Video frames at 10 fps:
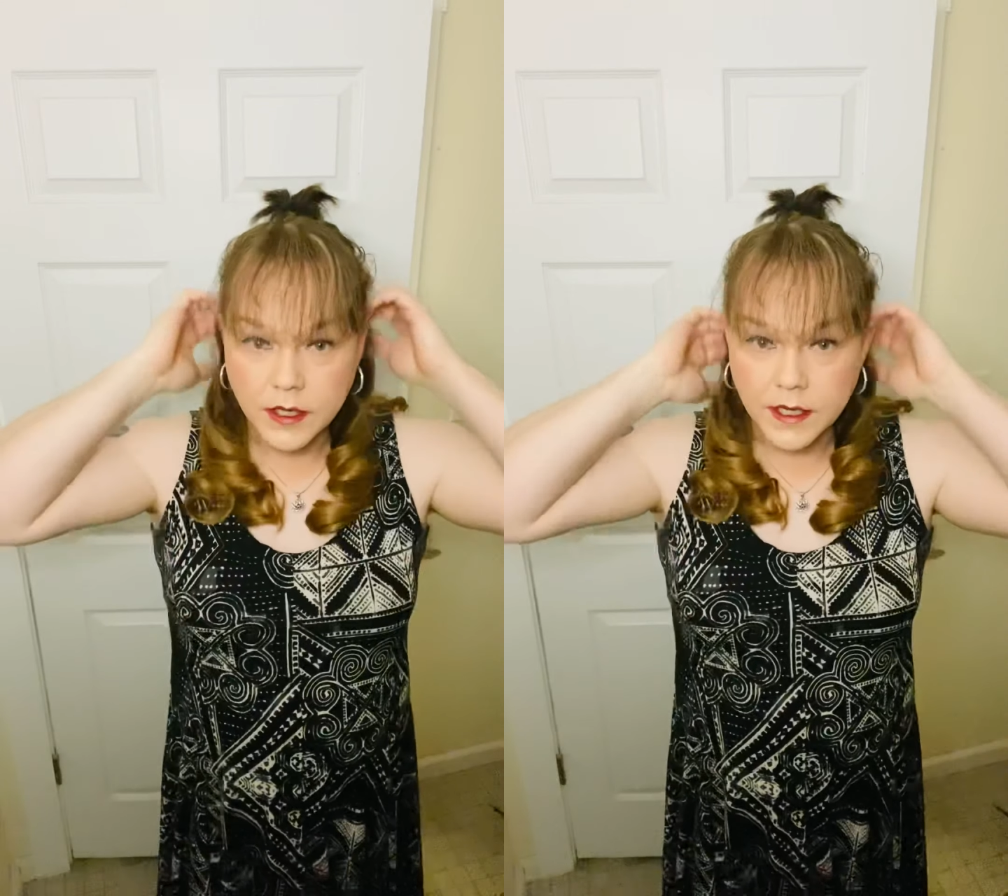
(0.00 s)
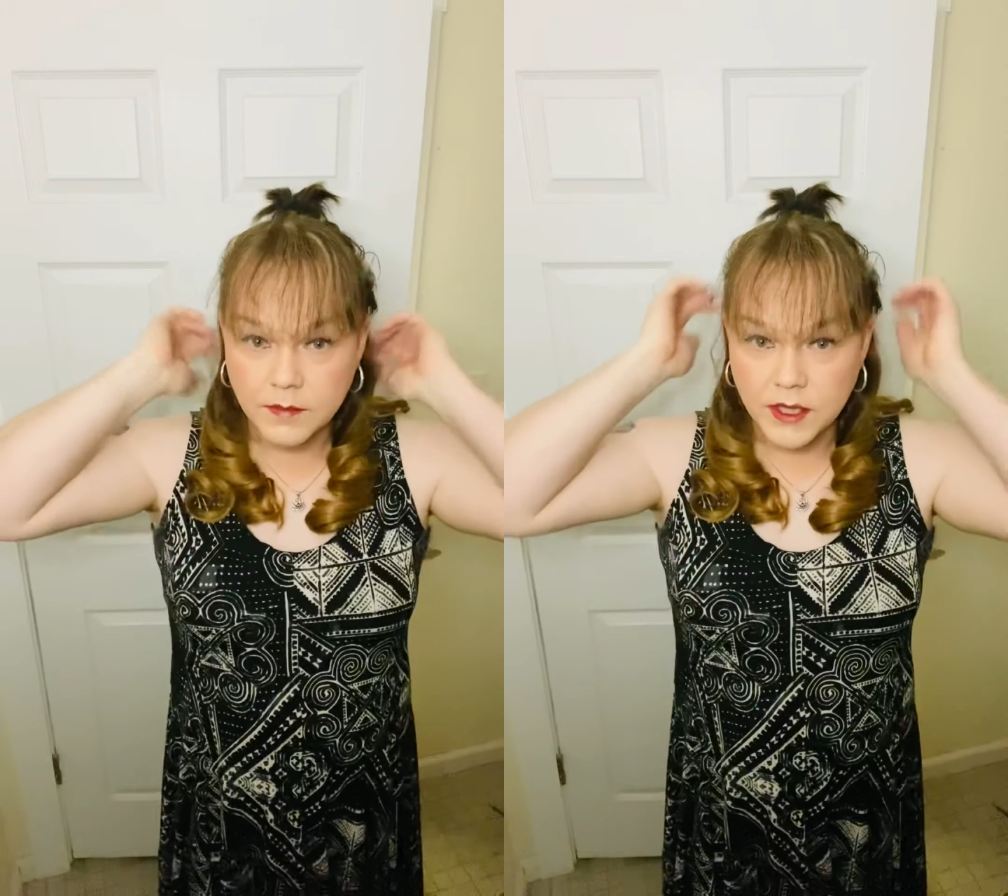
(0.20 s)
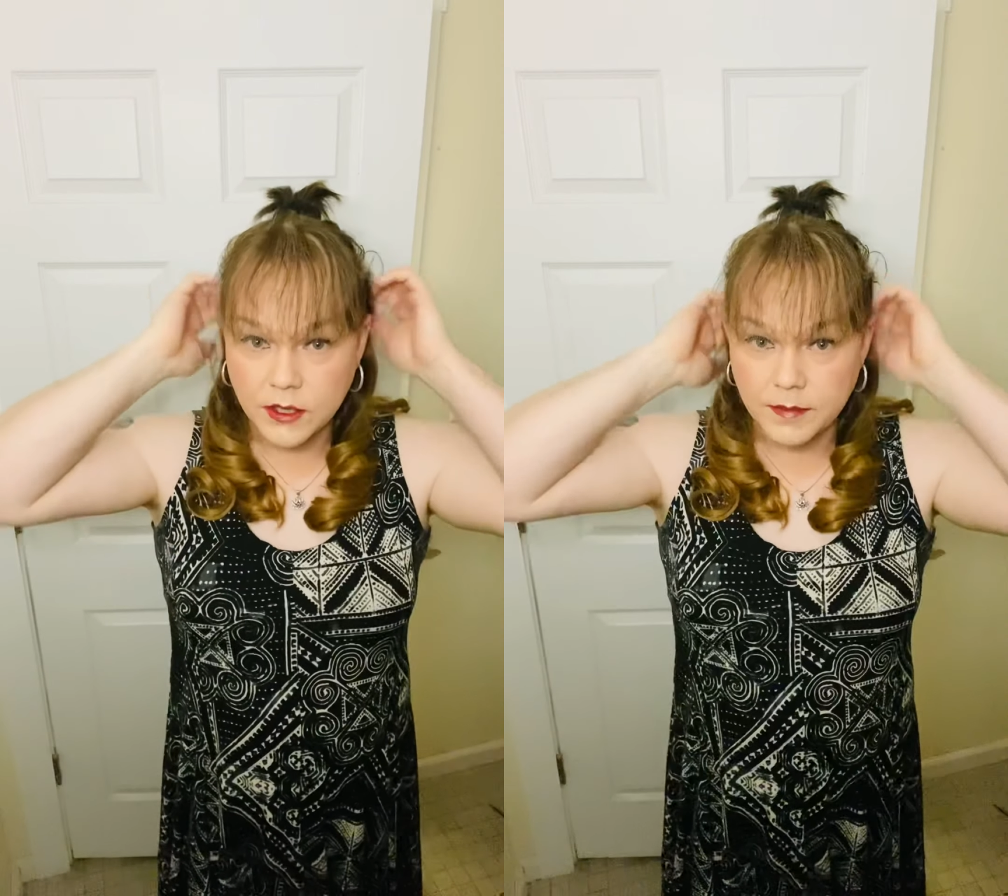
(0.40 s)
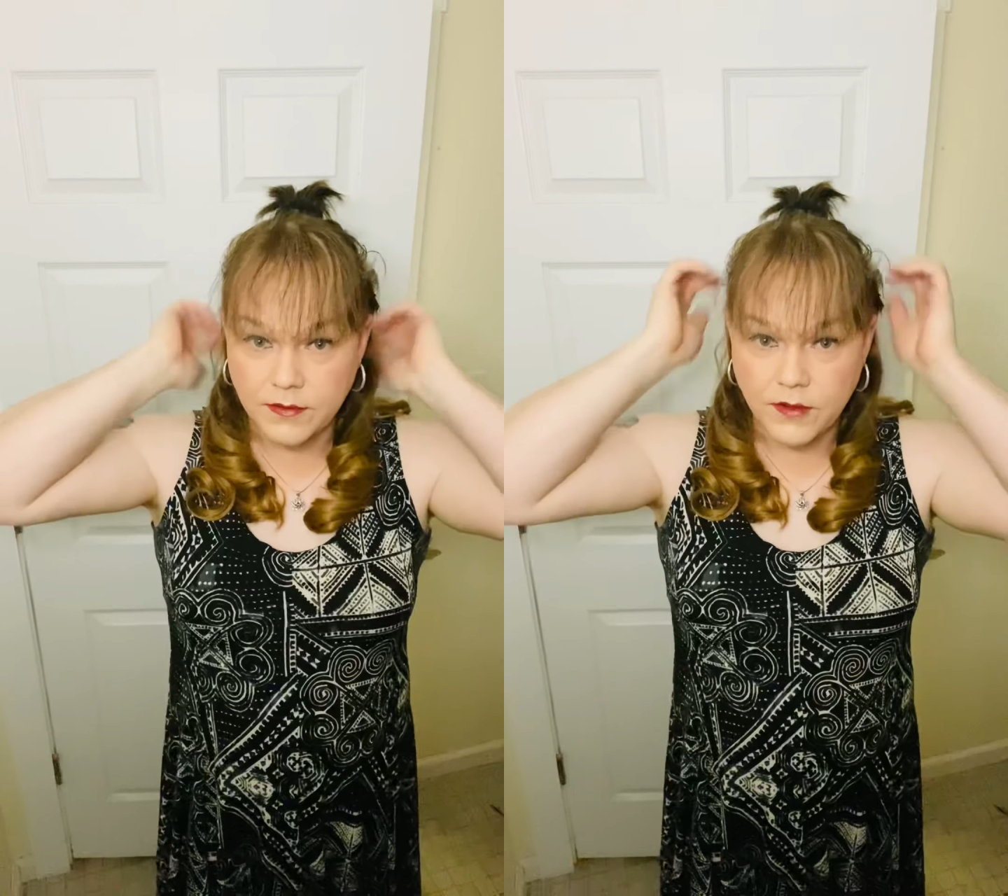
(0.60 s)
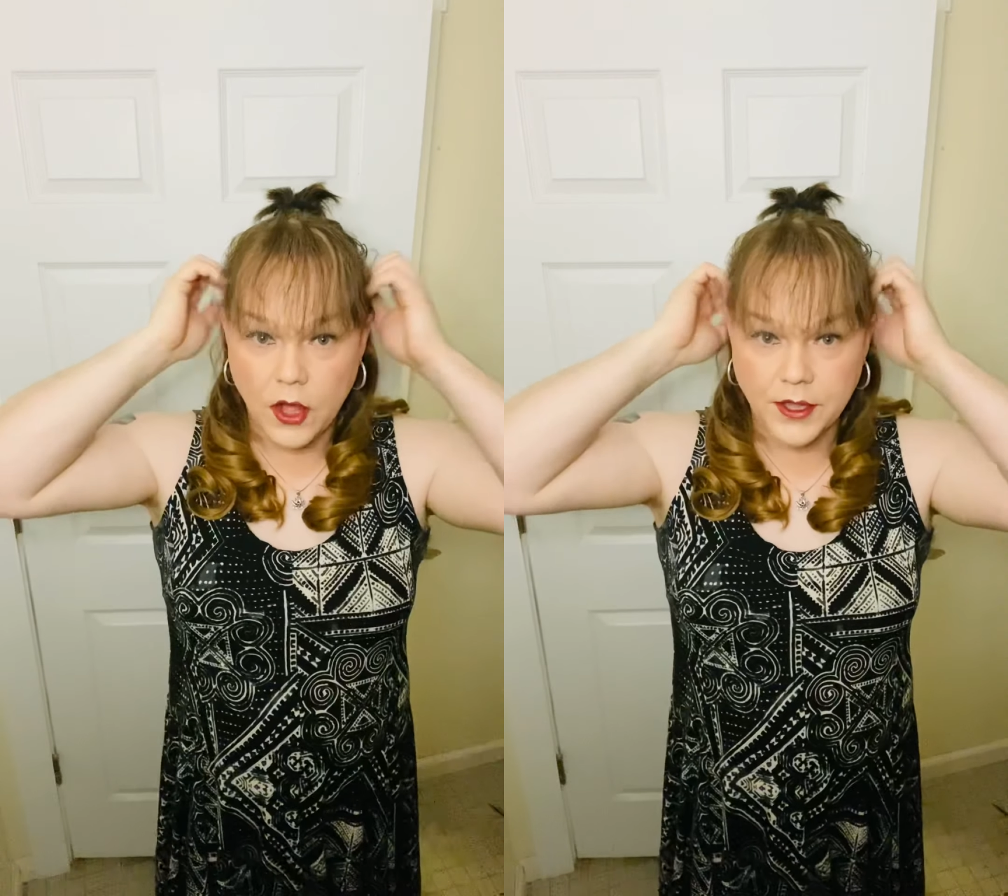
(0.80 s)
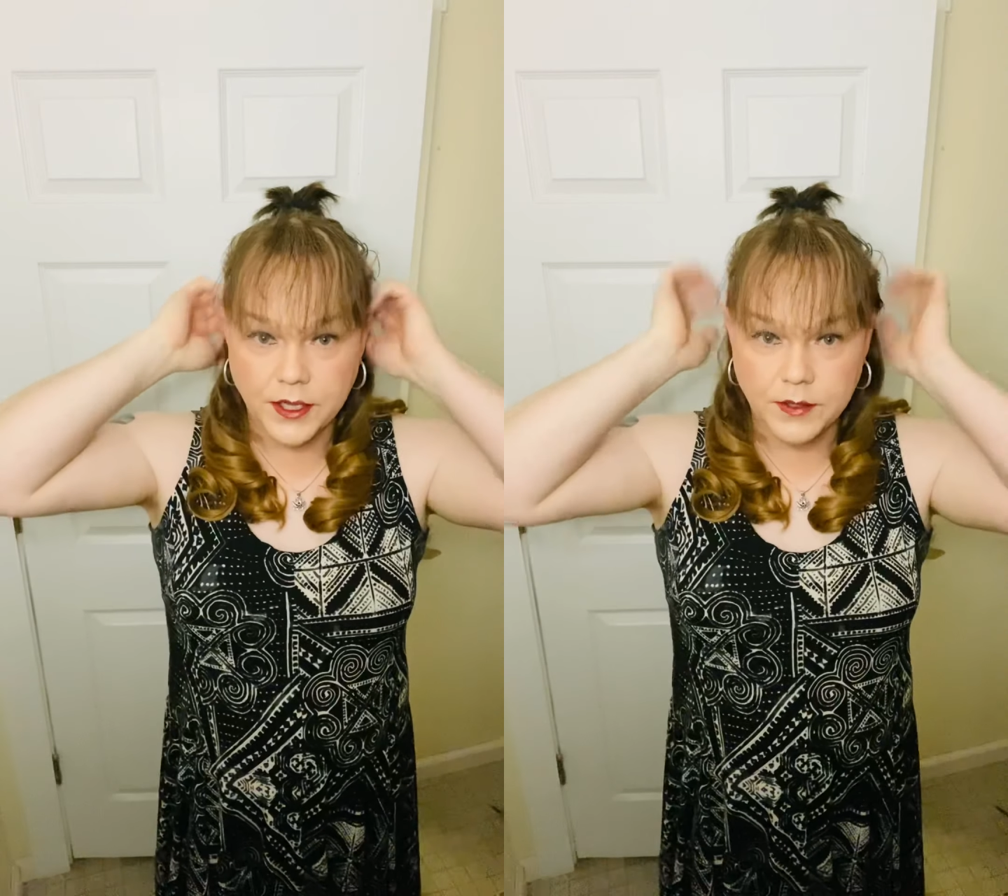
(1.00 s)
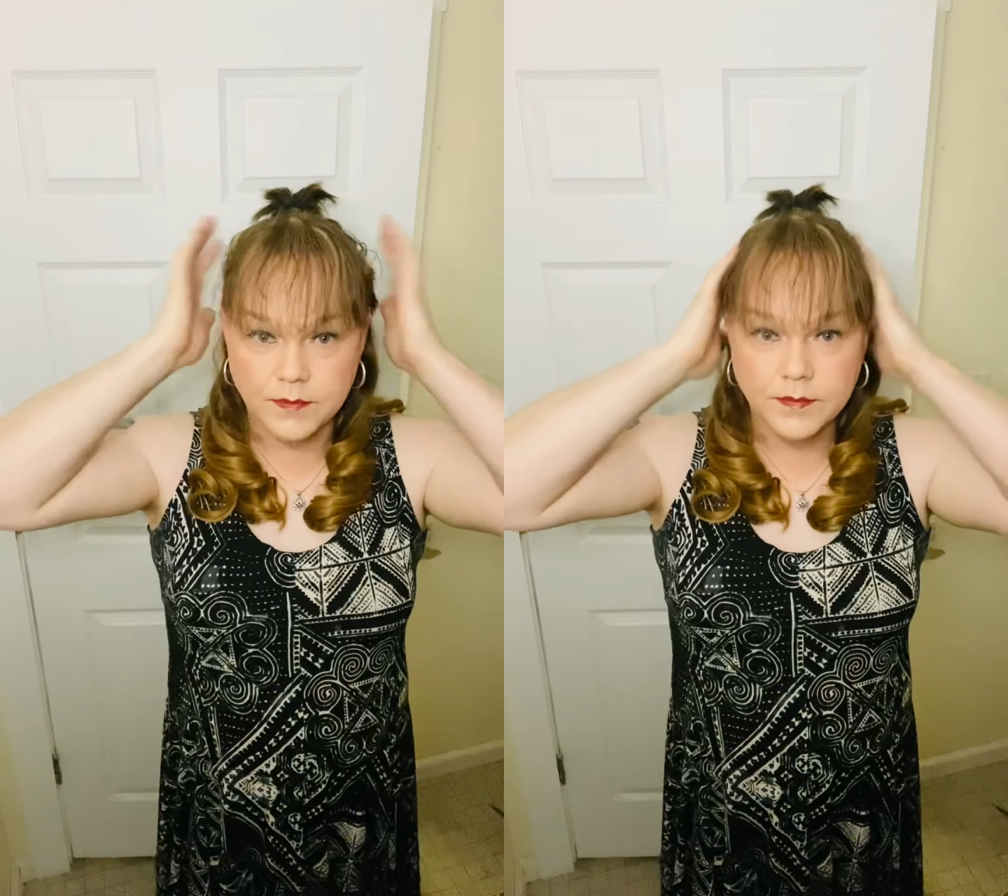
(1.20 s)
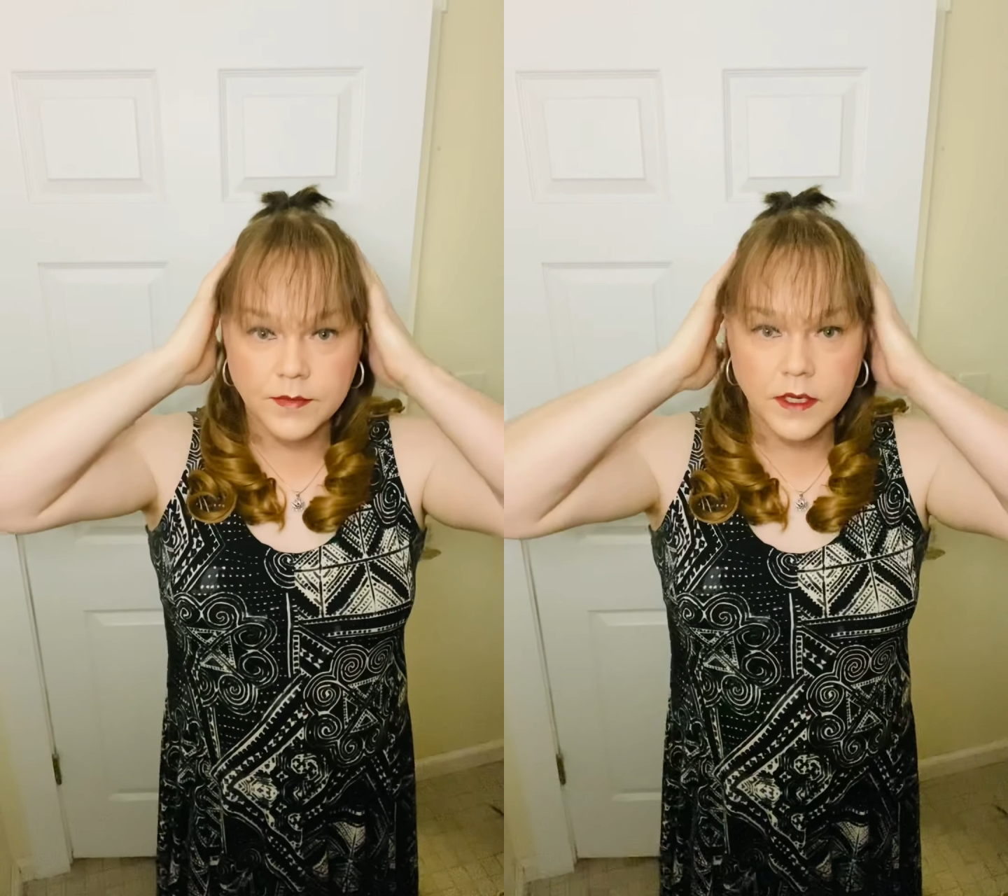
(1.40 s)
Give me a little bit of volume.